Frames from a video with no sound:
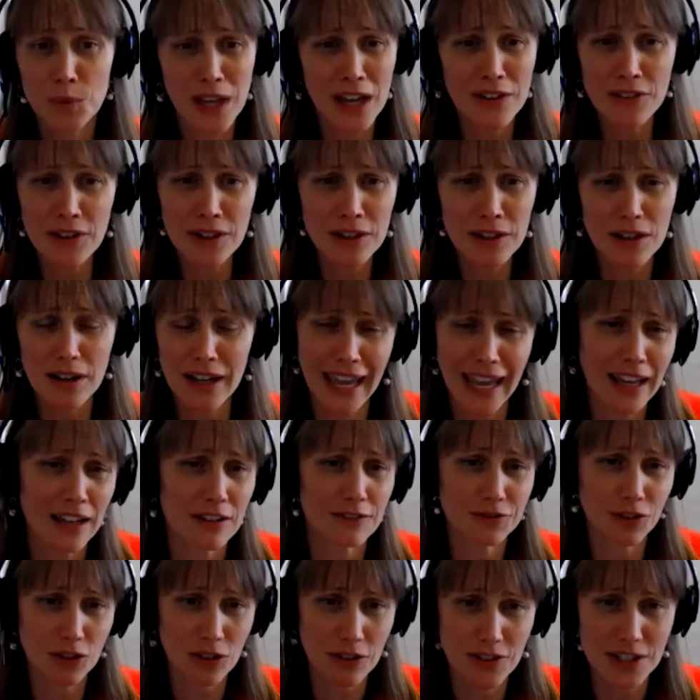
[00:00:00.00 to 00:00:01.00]
We have a
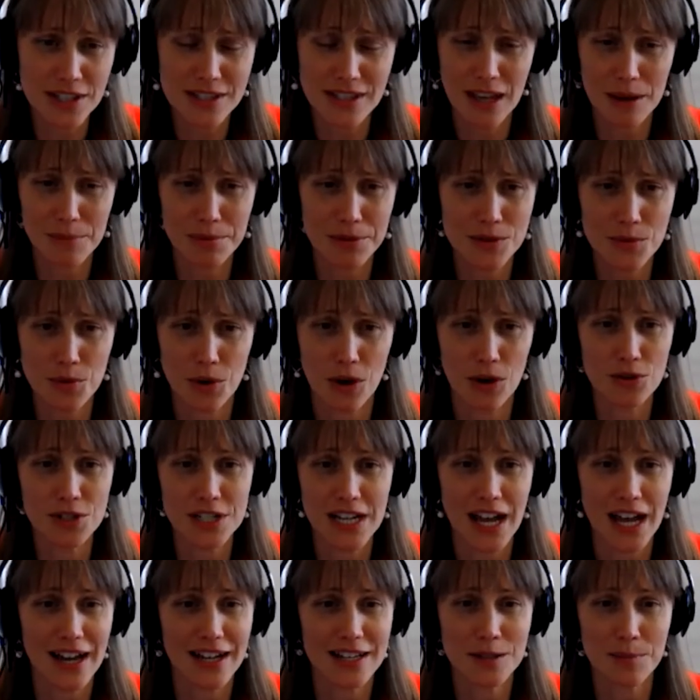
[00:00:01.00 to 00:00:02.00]
handful of examples where
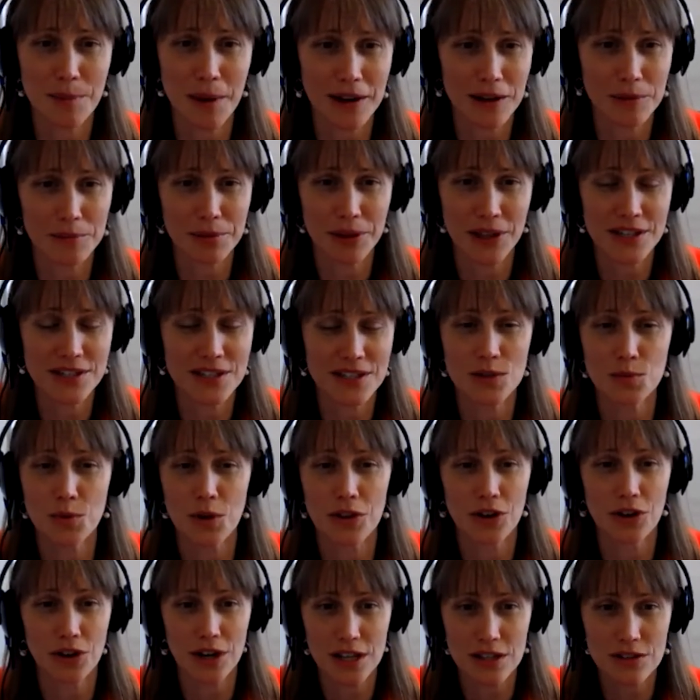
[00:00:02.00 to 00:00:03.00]
OTI has been in places
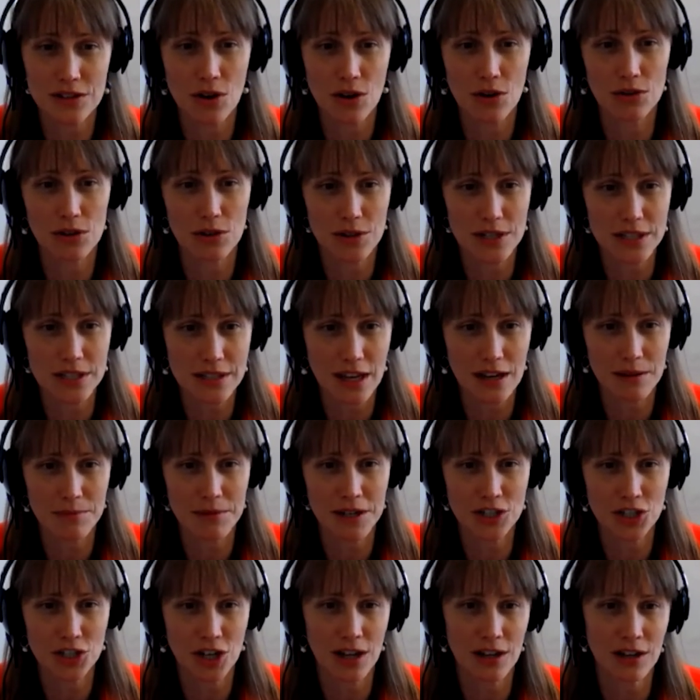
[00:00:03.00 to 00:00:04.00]
where there is no USAID
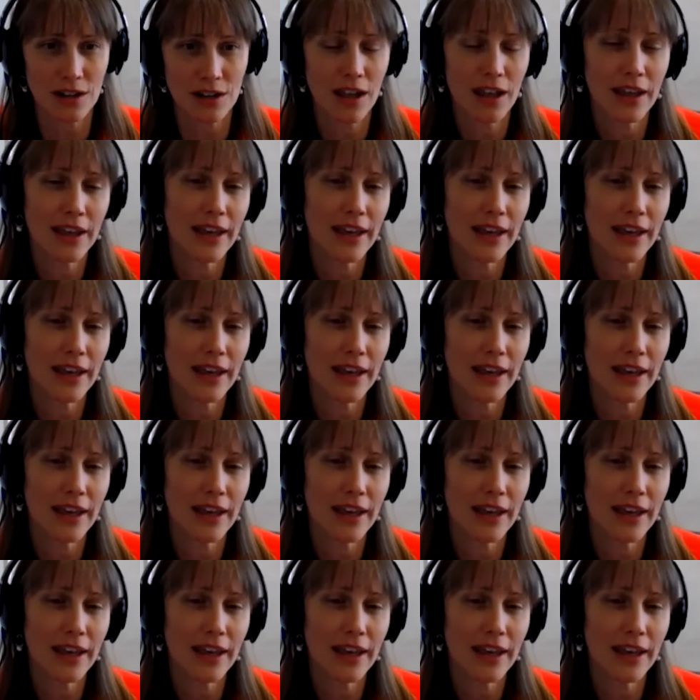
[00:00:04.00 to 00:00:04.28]
mission.